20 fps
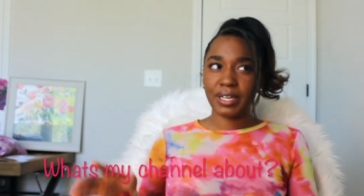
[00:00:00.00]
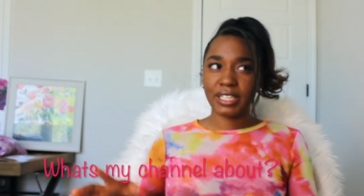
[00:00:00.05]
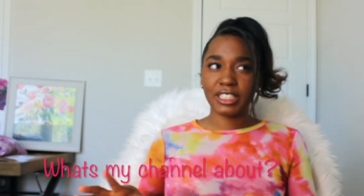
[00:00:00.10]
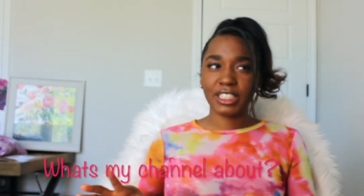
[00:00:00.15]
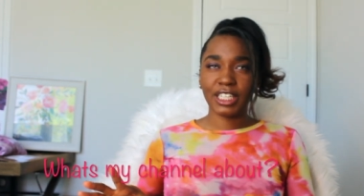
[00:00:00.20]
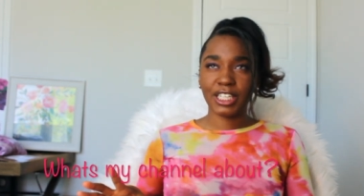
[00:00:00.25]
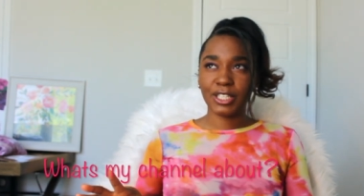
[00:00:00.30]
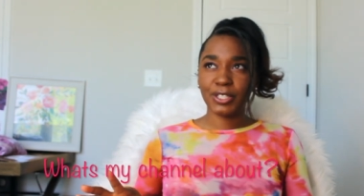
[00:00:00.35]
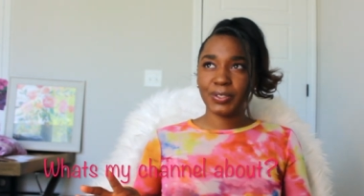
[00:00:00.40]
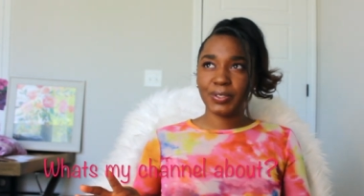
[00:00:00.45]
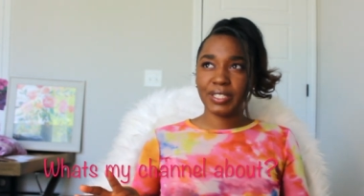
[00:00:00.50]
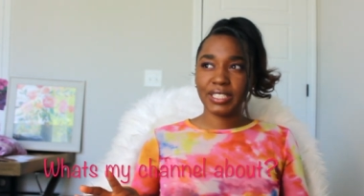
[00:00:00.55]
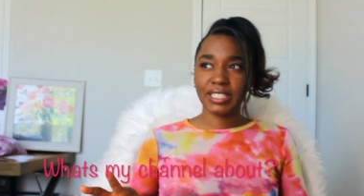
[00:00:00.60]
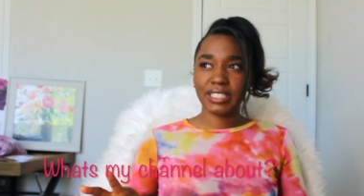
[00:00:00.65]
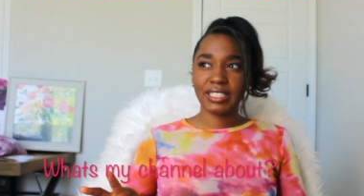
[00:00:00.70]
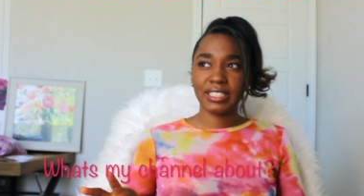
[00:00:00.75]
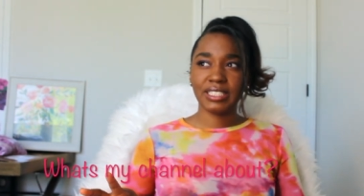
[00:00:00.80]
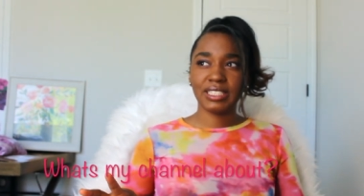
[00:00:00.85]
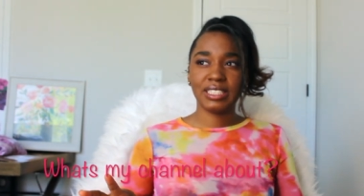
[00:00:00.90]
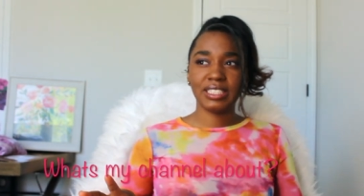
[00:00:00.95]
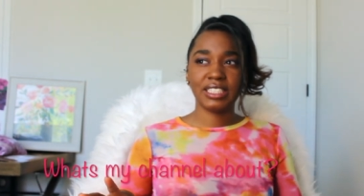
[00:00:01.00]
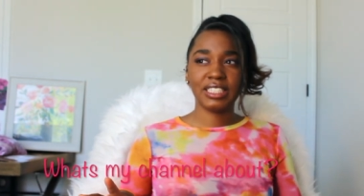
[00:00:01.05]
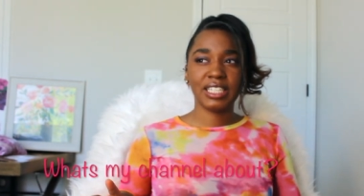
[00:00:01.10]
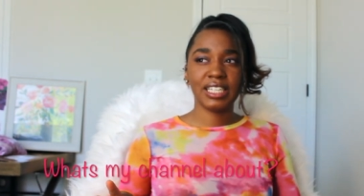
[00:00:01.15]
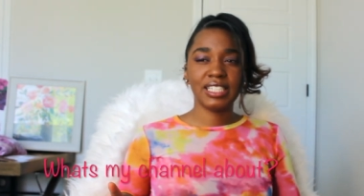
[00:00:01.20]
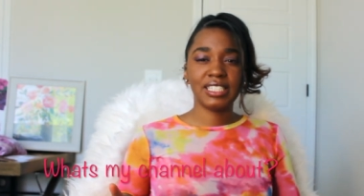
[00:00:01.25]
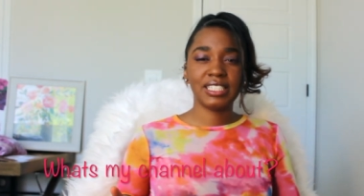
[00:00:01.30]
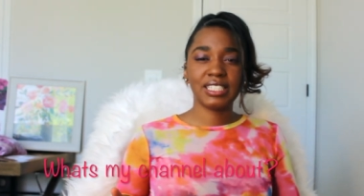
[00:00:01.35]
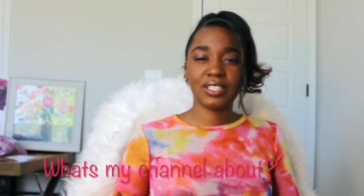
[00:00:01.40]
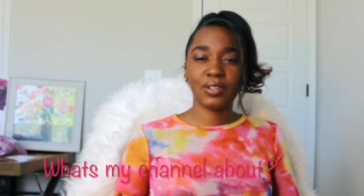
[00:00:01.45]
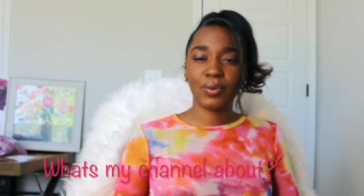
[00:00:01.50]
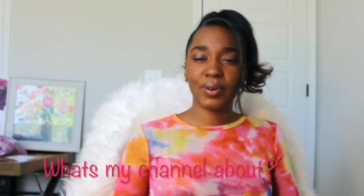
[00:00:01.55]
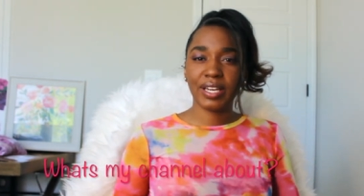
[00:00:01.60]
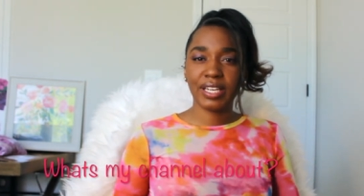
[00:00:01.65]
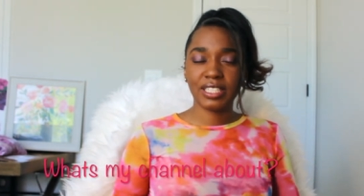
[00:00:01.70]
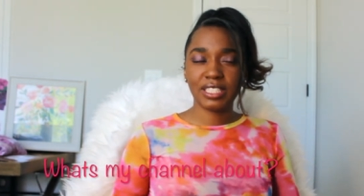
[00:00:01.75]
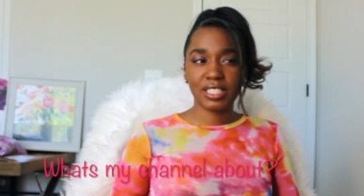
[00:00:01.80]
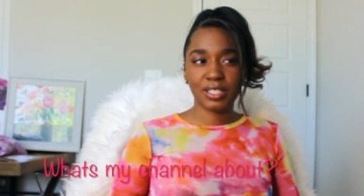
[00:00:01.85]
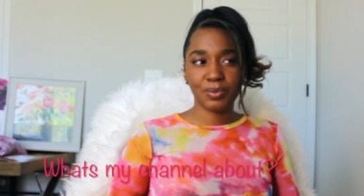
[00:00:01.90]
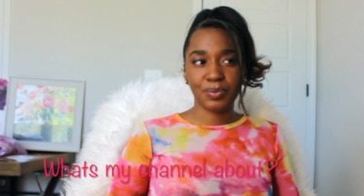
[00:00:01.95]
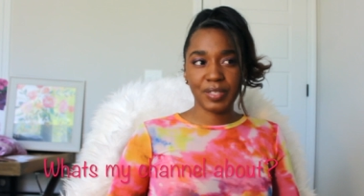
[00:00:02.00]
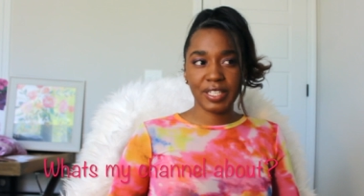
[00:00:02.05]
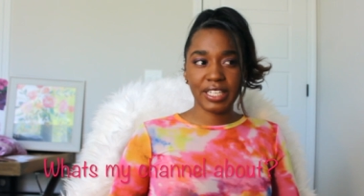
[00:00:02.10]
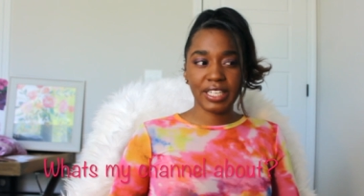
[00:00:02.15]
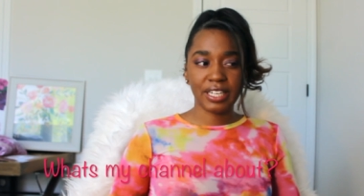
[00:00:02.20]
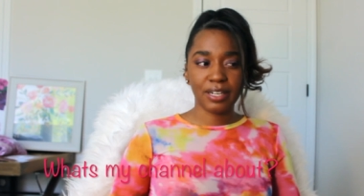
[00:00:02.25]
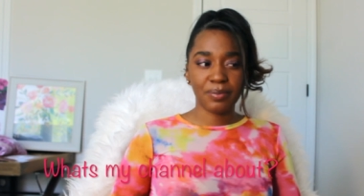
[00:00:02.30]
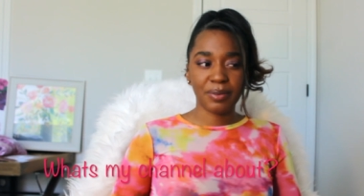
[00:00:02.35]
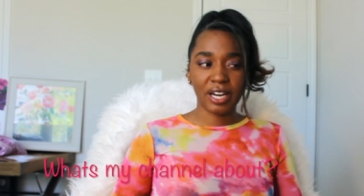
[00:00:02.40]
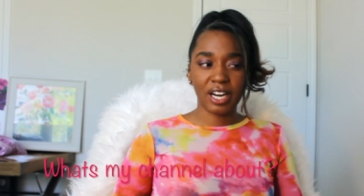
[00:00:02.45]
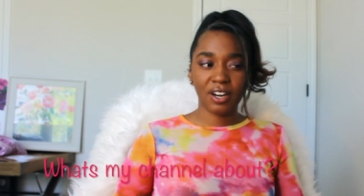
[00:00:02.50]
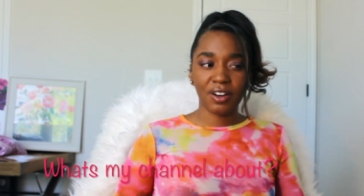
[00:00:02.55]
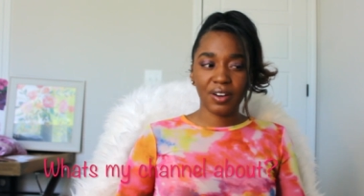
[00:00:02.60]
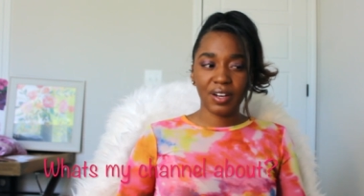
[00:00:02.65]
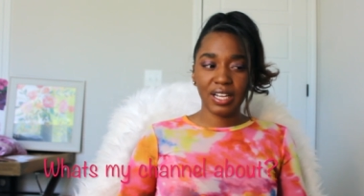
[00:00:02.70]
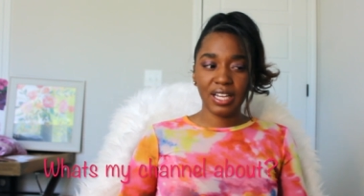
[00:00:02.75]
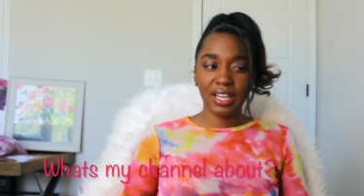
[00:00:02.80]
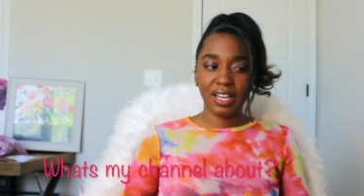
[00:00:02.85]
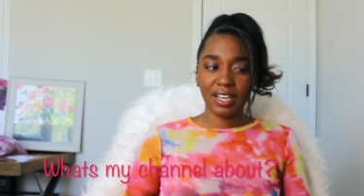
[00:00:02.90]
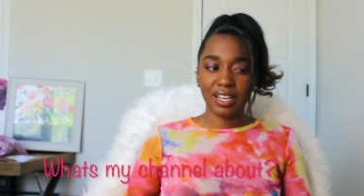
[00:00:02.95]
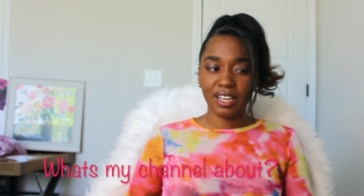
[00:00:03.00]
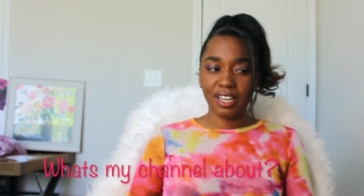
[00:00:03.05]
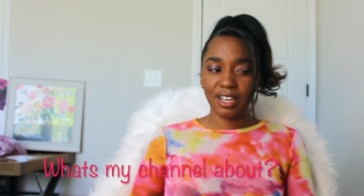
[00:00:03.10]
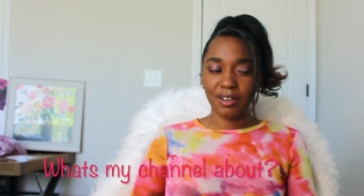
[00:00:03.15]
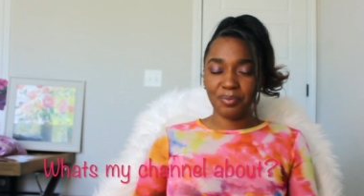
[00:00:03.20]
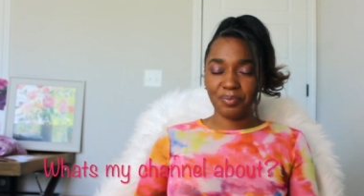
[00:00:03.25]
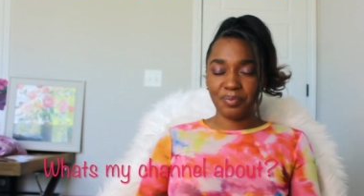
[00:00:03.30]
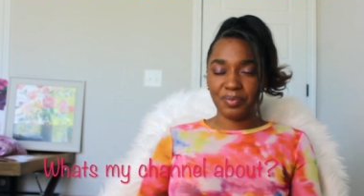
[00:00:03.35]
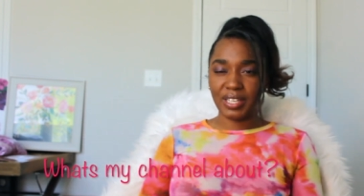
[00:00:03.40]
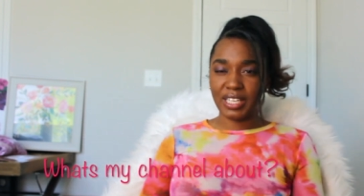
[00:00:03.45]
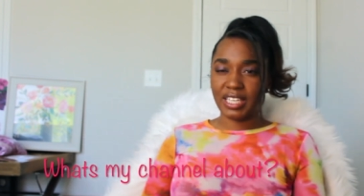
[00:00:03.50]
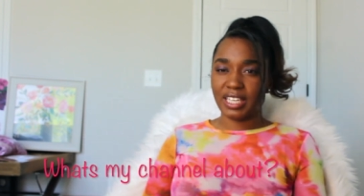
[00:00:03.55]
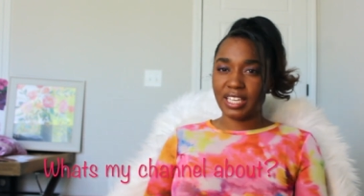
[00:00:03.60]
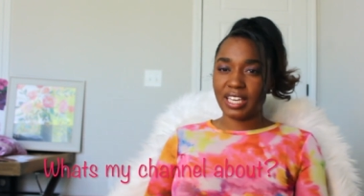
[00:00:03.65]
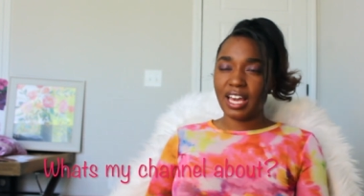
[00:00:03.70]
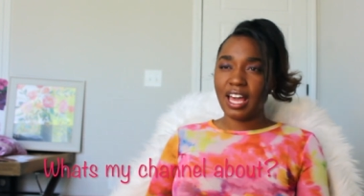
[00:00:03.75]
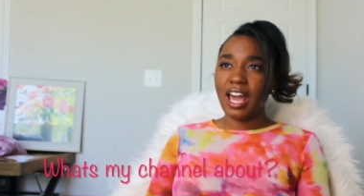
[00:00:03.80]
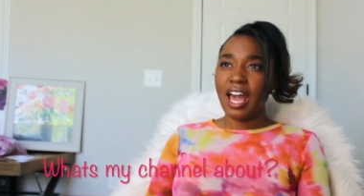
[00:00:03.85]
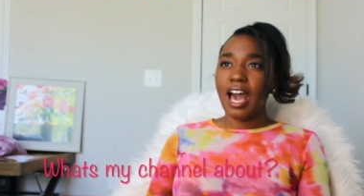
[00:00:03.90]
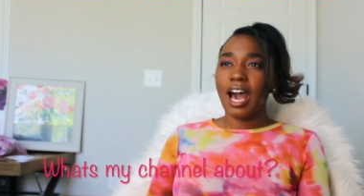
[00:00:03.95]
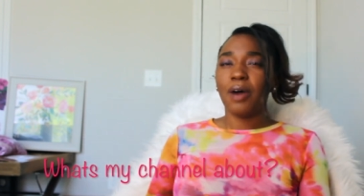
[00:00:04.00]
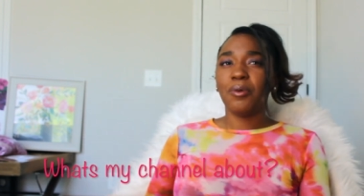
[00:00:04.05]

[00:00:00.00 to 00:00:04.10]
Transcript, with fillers: My channel is just going to be about me.